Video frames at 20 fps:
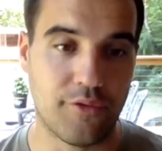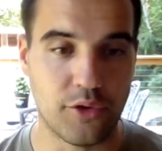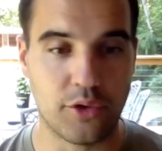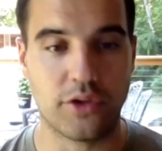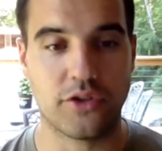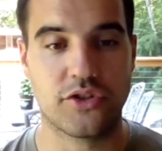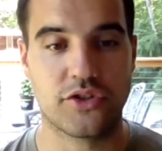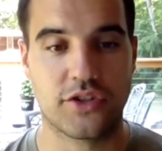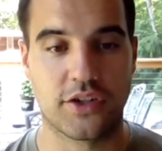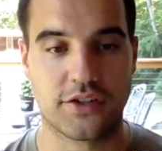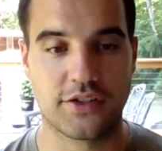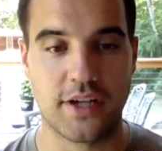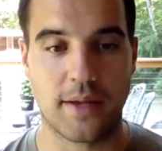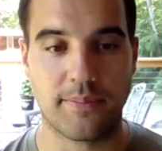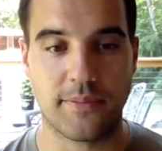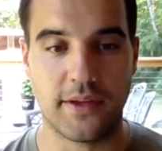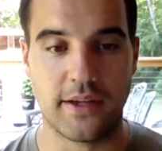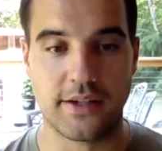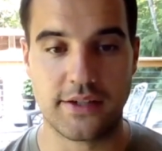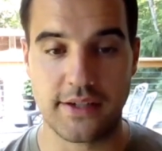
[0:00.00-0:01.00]
you can just
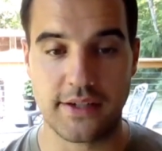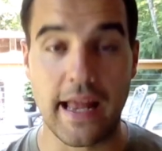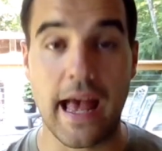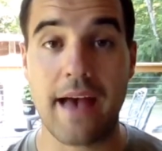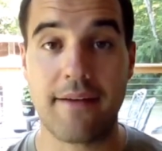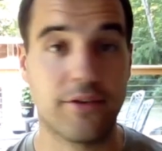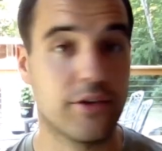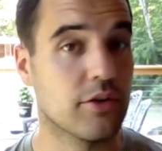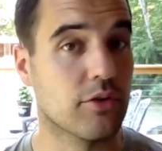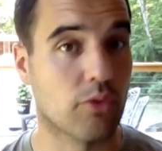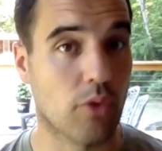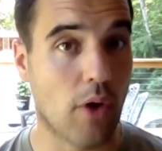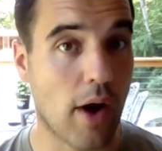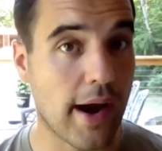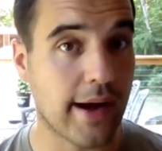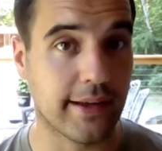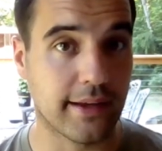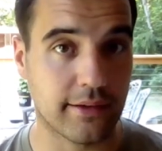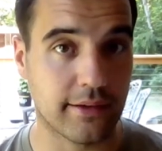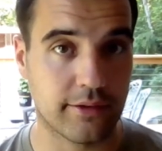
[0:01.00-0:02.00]
accept this, and have it in
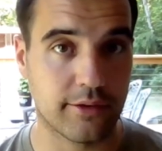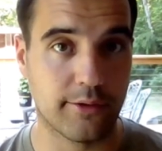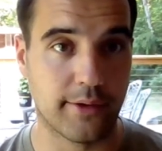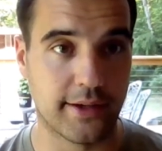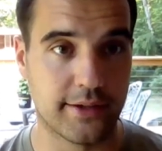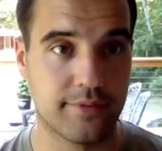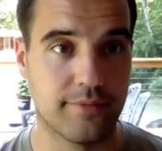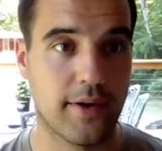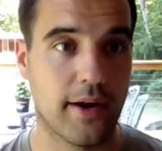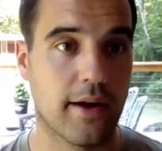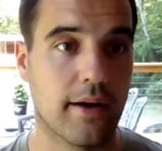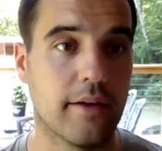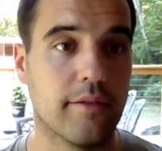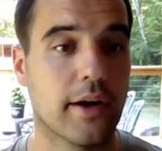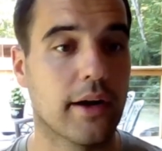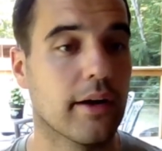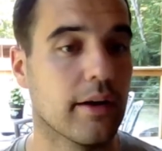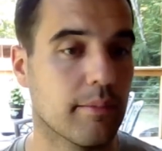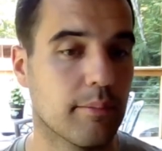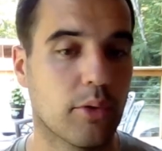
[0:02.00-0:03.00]
writing too. That's very,
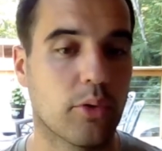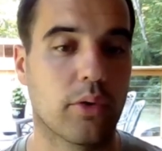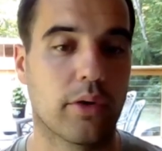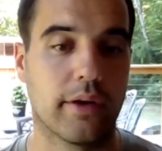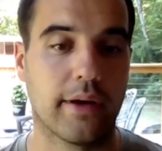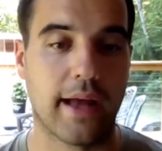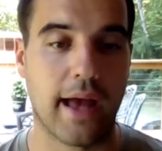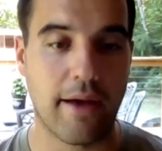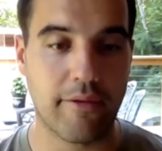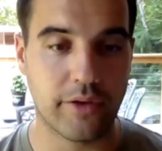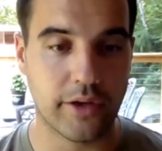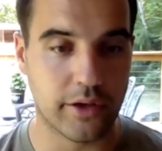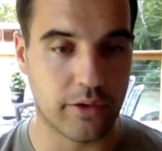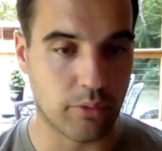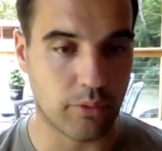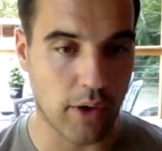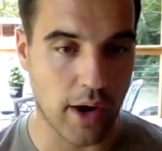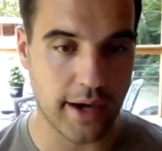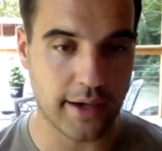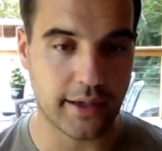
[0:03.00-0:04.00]
very important. Have it in
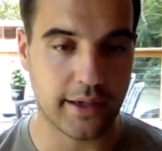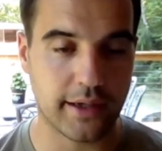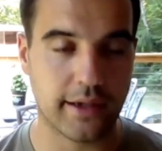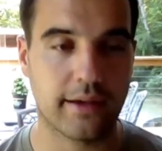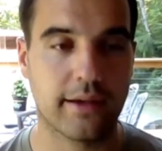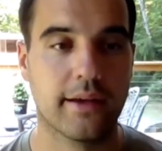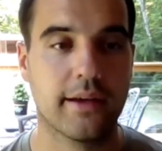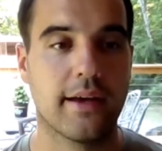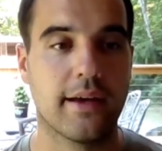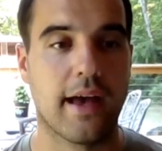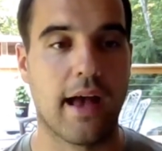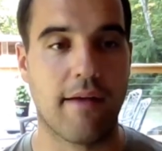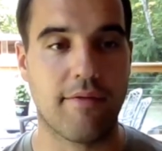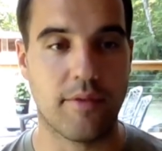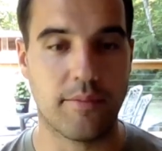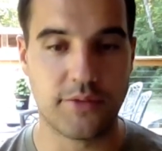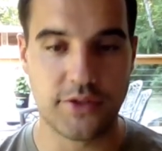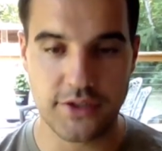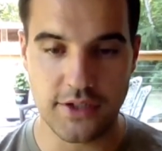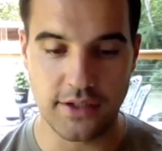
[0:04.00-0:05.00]
writing, have
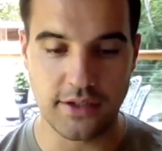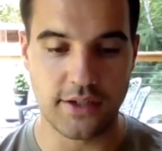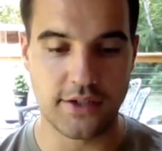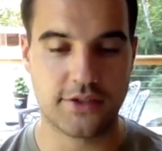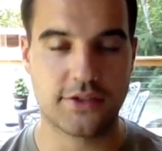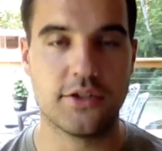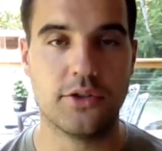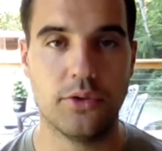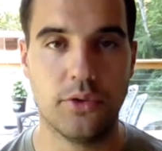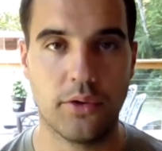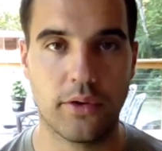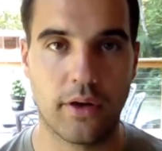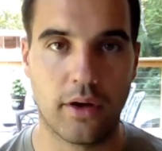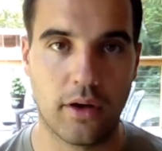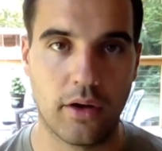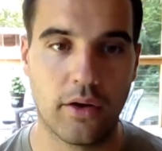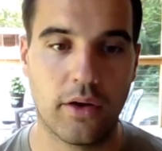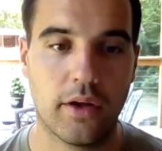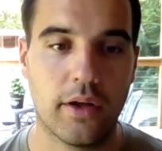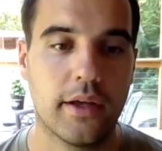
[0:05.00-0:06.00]
them send this to you and
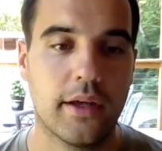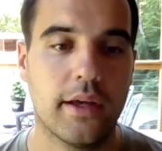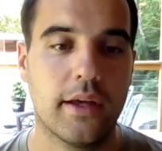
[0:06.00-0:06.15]
all,